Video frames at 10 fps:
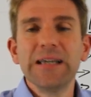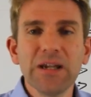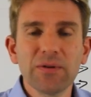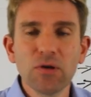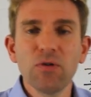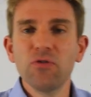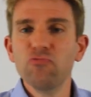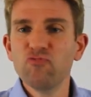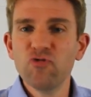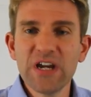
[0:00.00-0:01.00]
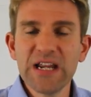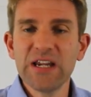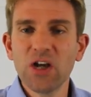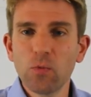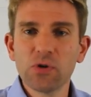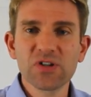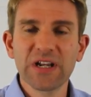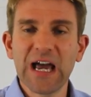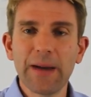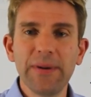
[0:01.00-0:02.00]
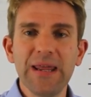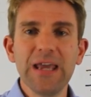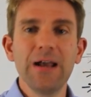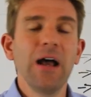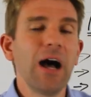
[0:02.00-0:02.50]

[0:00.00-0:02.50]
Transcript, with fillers: you know, I don't really know what's going to happen here.